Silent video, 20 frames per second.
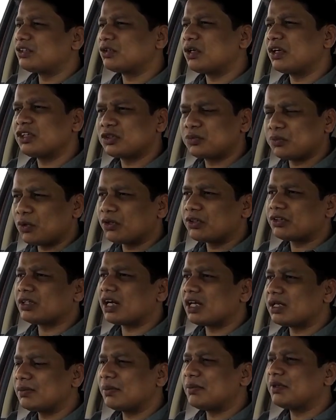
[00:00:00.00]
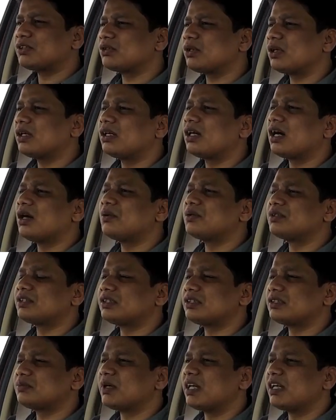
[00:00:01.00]
It's not a sports car, remember, it's not a car which
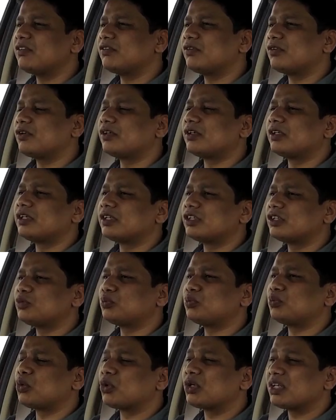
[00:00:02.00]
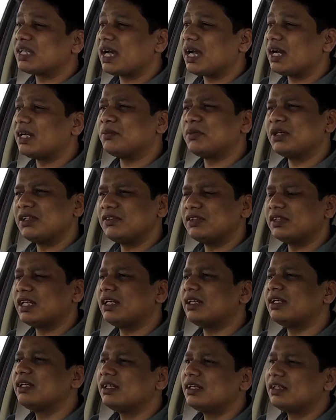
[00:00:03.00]
is meant for sporty handling, but even
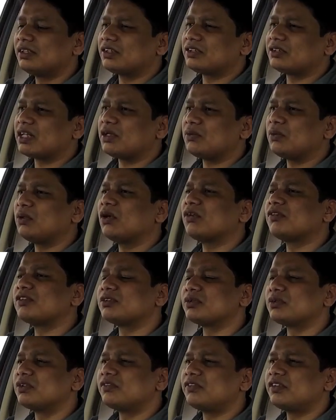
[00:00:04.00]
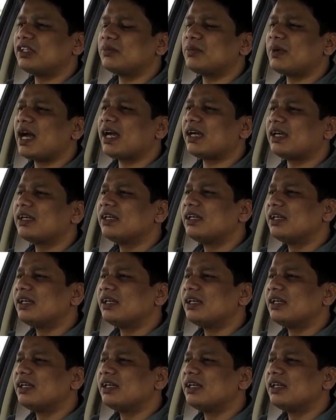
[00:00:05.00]
then the steering wheel offers good feedback,